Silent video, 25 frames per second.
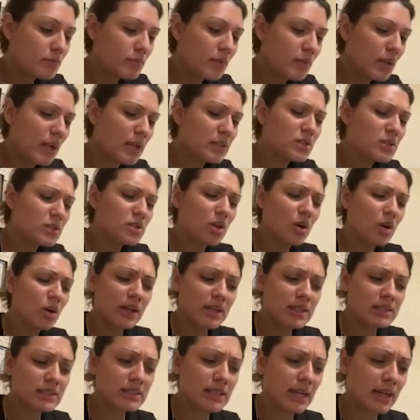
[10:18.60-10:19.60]
And so
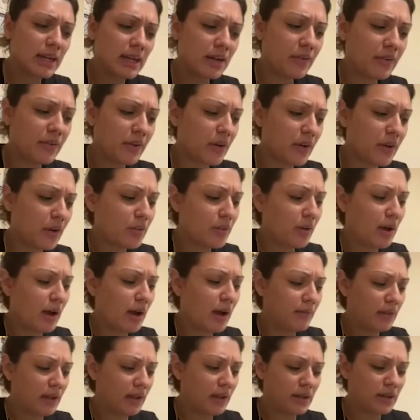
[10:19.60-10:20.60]
inside of here, they'll
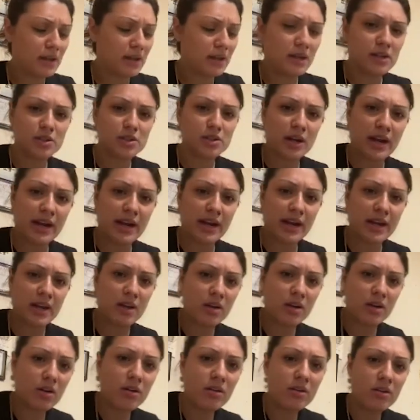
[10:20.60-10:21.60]
have like a
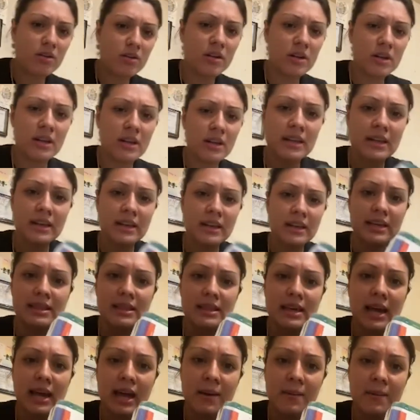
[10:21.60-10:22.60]
triangle like
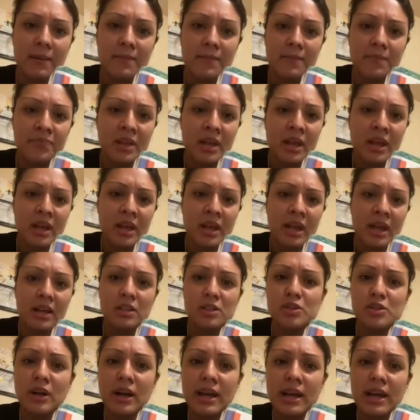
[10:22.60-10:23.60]
that. And
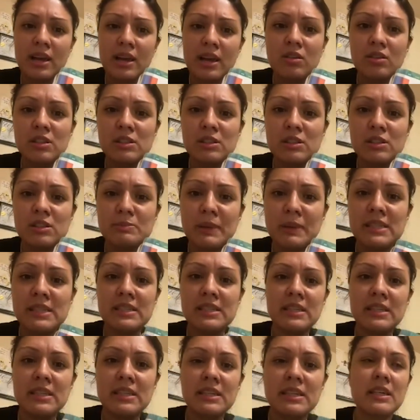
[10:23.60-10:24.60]
the triangle
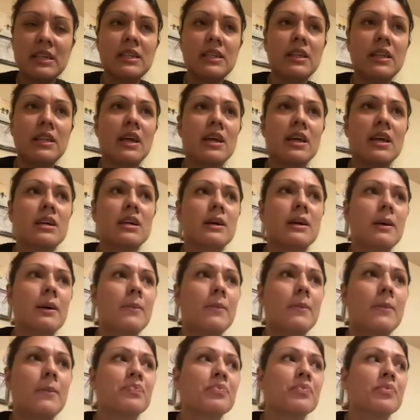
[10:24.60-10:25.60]
is like
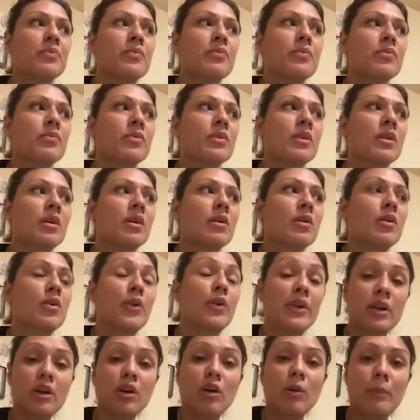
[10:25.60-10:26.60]

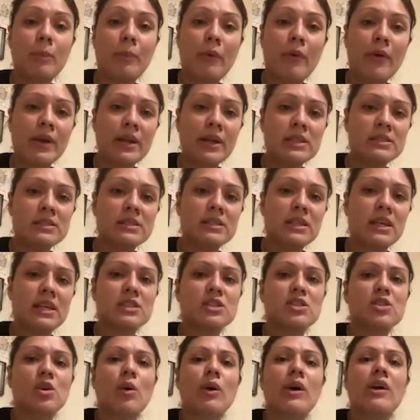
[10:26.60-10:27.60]
critical points.
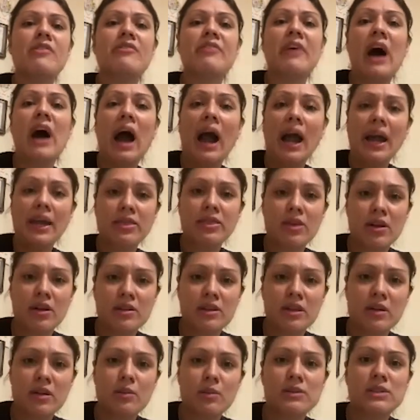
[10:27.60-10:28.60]
And so if I thought
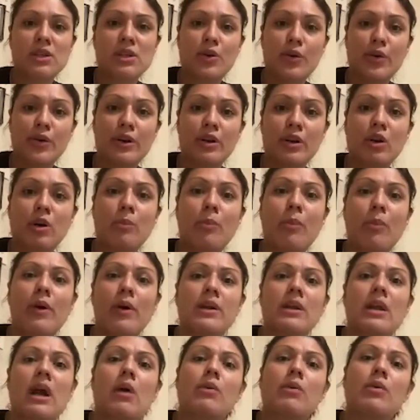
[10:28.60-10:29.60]
that it was a critical
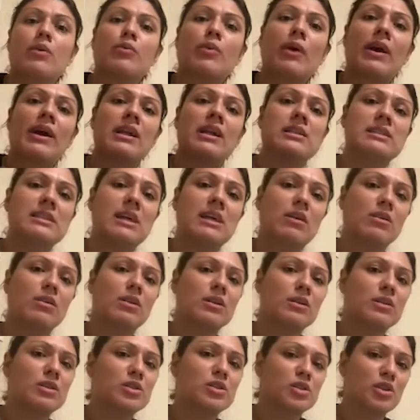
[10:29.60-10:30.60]
point, I would write it down
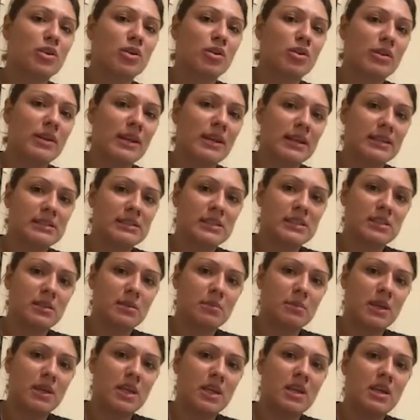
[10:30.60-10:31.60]
in the journal next to
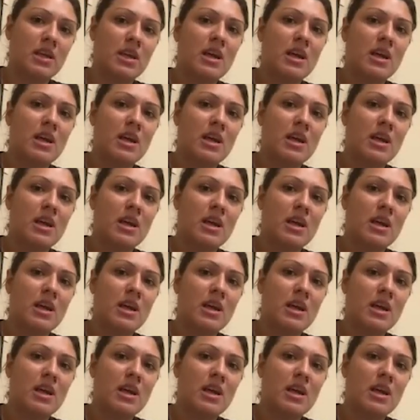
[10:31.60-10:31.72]
me.